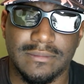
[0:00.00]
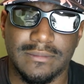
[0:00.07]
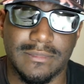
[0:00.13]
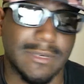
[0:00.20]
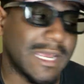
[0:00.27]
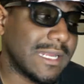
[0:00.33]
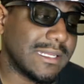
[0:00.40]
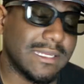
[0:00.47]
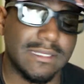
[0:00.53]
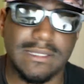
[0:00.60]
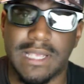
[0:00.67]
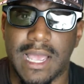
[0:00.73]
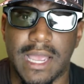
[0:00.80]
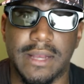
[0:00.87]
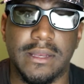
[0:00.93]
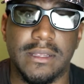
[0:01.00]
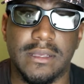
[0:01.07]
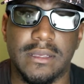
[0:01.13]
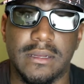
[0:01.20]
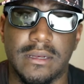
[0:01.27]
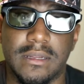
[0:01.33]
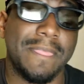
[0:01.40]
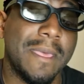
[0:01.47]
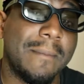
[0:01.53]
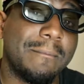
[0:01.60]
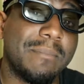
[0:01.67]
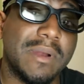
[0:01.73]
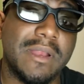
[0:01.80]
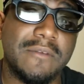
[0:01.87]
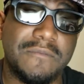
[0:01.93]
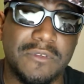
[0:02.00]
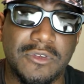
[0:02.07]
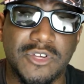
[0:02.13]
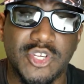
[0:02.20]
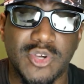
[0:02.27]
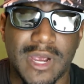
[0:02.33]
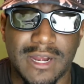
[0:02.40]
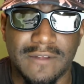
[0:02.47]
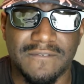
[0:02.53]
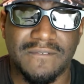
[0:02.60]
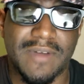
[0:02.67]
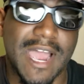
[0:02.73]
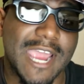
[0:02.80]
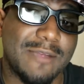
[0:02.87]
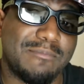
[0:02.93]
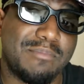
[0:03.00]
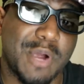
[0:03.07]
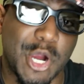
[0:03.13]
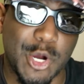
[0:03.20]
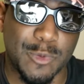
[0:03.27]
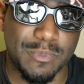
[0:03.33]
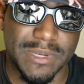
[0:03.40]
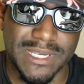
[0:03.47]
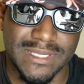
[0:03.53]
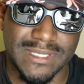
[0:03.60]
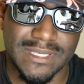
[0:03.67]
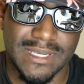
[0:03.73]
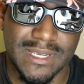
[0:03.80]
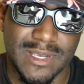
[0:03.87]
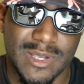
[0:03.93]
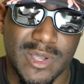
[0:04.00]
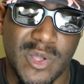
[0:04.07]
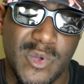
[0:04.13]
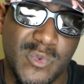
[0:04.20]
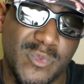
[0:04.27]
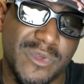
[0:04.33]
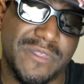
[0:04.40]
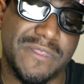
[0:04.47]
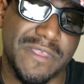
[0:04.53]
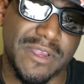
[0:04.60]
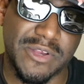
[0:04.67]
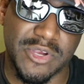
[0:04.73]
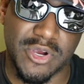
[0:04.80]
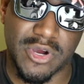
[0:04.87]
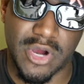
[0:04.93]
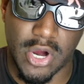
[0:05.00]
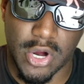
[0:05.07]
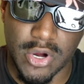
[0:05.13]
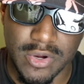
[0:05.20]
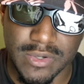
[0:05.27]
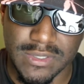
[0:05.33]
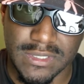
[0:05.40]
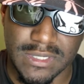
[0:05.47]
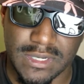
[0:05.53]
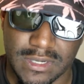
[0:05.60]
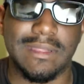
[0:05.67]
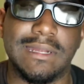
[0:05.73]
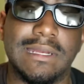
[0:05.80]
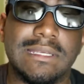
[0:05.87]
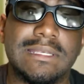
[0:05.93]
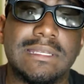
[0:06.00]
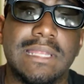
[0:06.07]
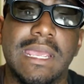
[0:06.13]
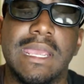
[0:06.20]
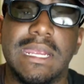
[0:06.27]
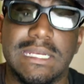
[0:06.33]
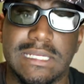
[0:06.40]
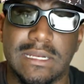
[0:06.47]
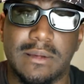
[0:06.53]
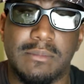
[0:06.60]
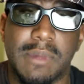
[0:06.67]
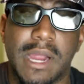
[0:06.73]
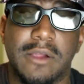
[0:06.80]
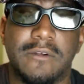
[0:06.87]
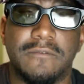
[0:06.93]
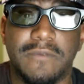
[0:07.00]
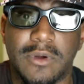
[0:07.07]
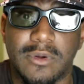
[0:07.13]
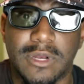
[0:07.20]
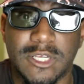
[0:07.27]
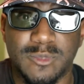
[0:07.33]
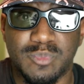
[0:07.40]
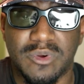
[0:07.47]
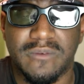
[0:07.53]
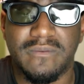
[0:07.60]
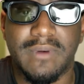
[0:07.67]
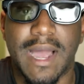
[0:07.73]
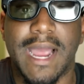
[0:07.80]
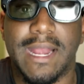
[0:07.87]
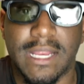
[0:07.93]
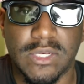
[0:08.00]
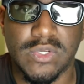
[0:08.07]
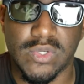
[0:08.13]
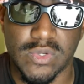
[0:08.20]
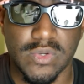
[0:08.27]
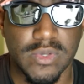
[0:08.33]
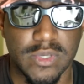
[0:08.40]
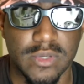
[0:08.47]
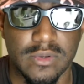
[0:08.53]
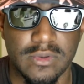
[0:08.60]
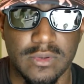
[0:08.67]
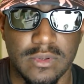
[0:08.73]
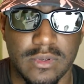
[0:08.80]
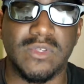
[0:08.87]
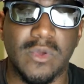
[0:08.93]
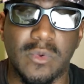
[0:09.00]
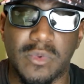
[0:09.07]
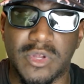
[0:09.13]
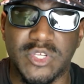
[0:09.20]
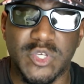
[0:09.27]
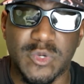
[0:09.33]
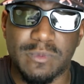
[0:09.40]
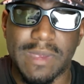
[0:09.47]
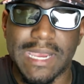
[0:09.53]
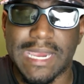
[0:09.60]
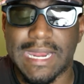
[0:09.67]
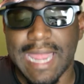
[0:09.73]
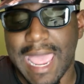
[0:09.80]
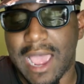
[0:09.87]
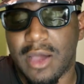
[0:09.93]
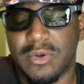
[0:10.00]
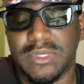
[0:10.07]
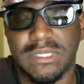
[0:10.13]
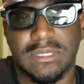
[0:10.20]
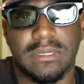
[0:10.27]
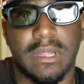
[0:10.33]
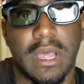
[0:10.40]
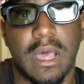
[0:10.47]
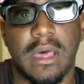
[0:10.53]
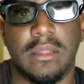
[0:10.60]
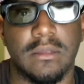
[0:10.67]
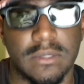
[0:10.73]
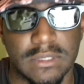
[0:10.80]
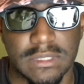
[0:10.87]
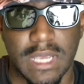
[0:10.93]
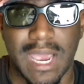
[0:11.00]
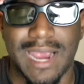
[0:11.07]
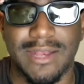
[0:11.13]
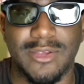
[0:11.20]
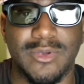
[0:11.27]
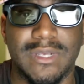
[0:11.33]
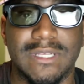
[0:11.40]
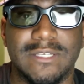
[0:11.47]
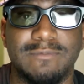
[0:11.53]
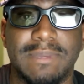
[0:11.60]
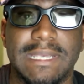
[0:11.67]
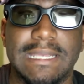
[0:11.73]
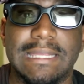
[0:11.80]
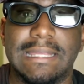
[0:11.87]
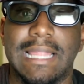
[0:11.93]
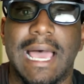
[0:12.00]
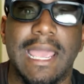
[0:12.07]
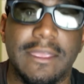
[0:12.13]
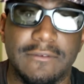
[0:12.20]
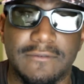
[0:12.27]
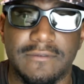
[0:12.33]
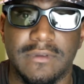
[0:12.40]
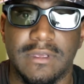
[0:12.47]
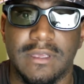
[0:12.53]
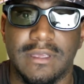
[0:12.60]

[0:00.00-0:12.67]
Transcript: like this guy did. But if you're trying to find purpose within your hurt, then a stage and a microphone is provided to you. So once you make it out to the other side, you can speak life